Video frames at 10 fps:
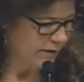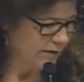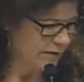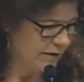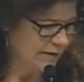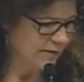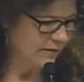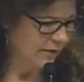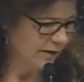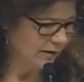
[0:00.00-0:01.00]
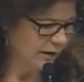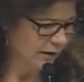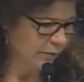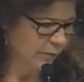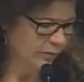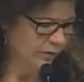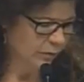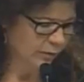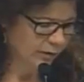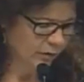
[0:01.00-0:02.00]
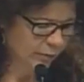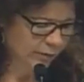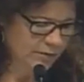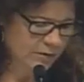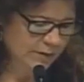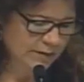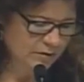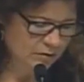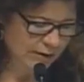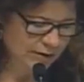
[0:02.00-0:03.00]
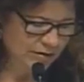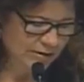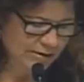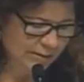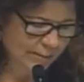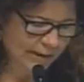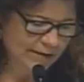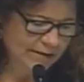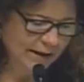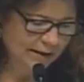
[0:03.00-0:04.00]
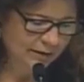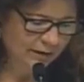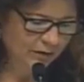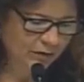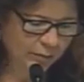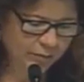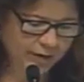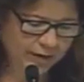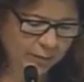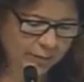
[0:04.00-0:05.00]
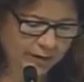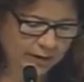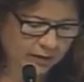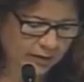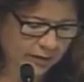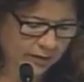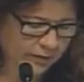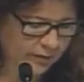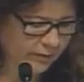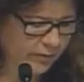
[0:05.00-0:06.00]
one is to test and validate improved oil spill response strategies and tactics to protect Bolinas Lagoon,